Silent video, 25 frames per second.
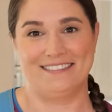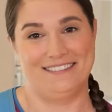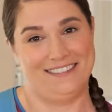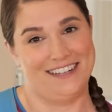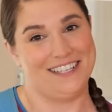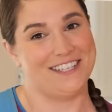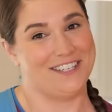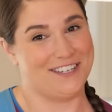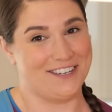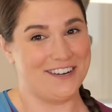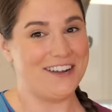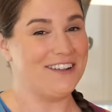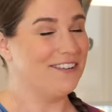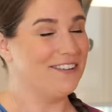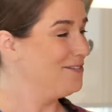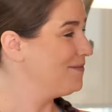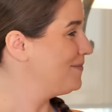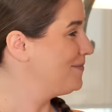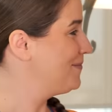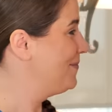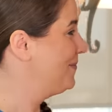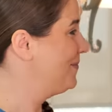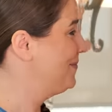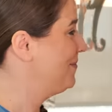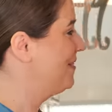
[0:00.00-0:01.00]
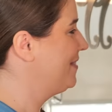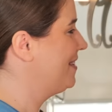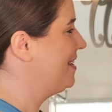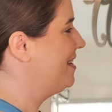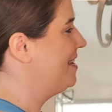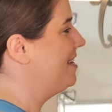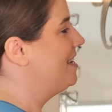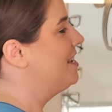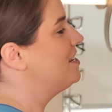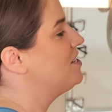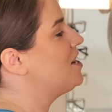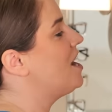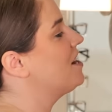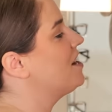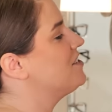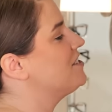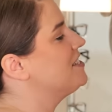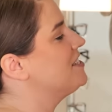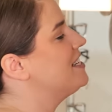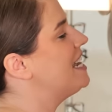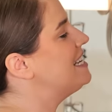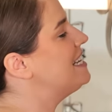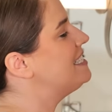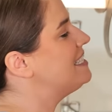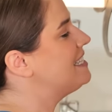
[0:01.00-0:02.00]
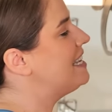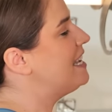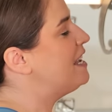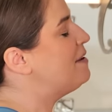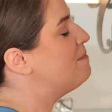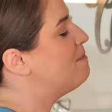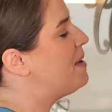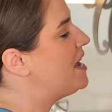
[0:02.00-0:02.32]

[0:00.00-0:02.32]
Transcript: It's true. Doctor Teske